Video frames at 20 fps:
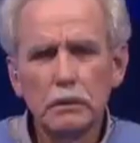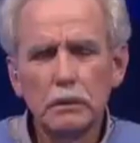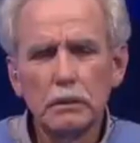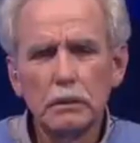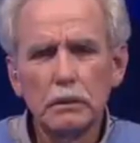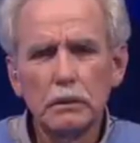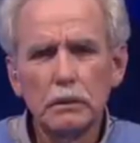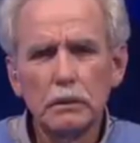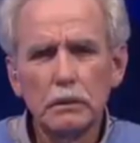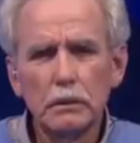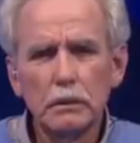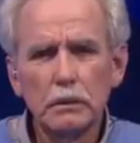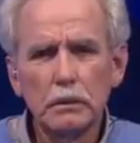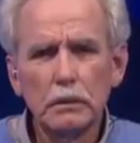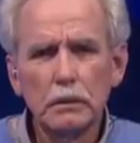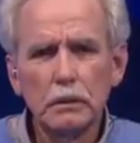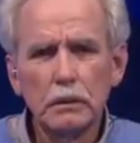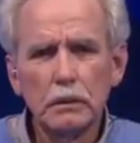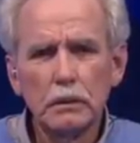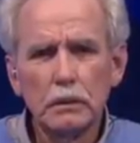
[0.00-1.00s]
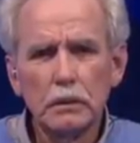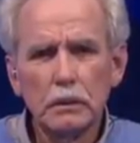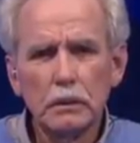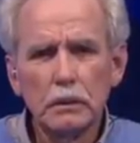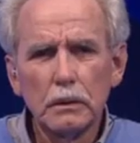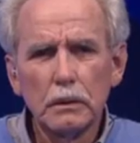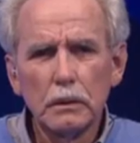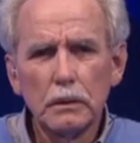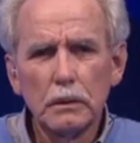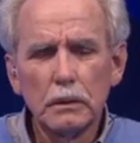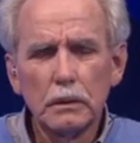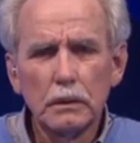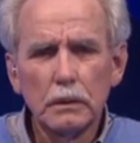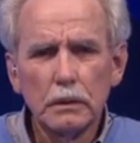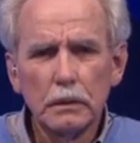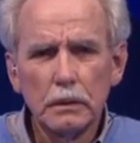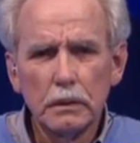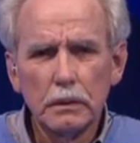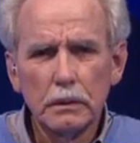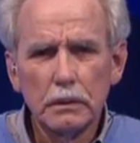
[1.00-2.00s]

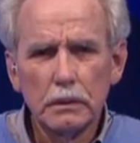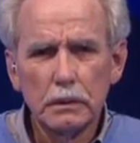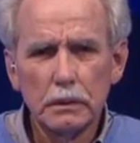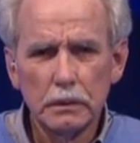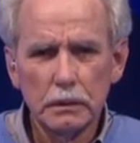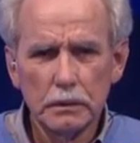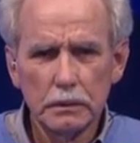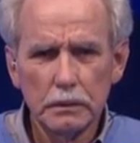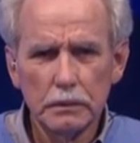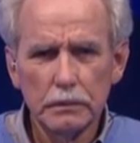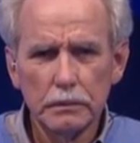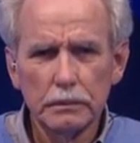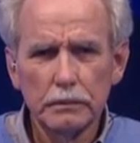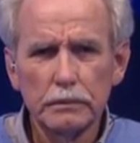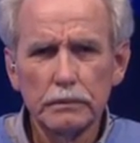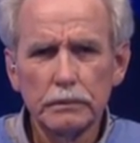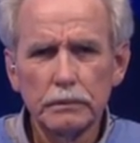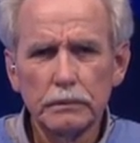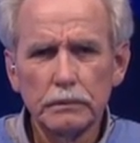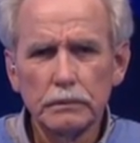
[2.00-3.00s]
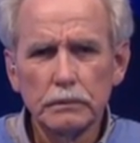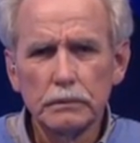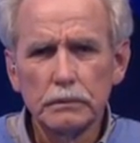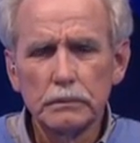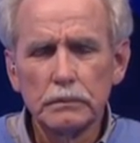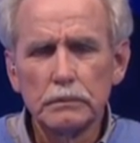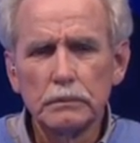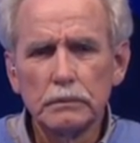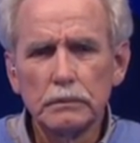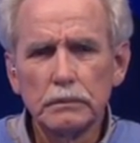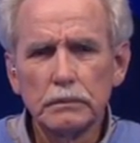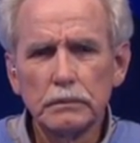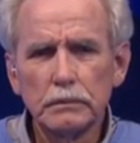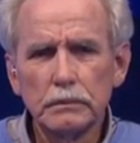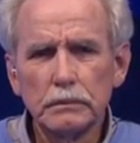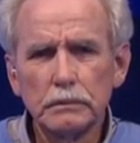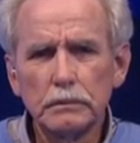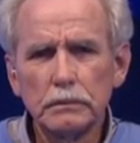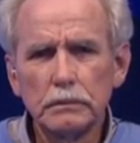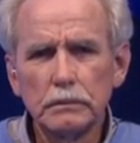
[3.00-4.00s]

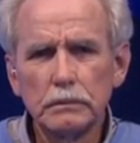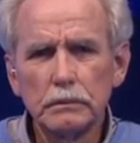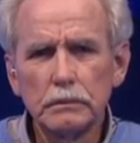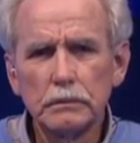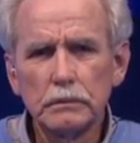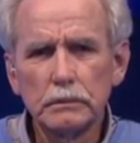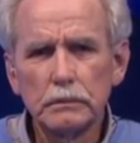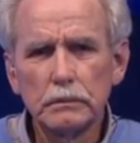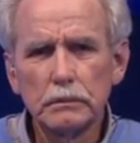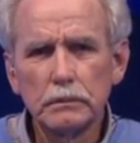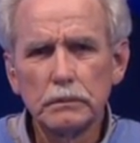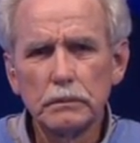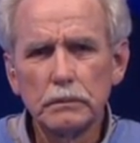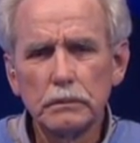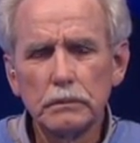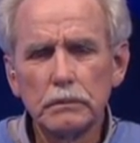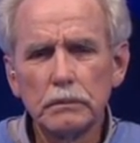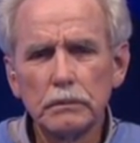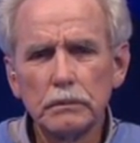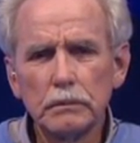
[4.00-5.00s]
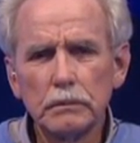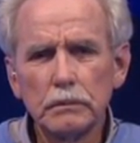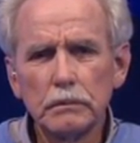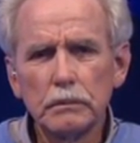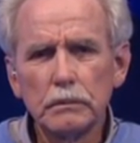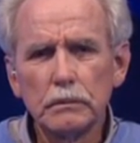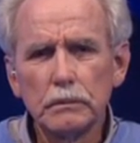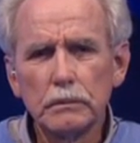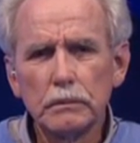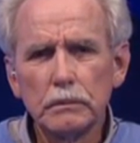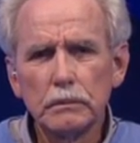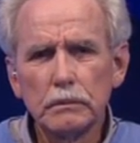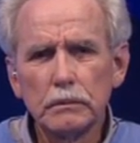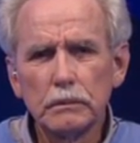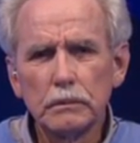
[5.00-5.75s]
No words are spoken by the person on screen.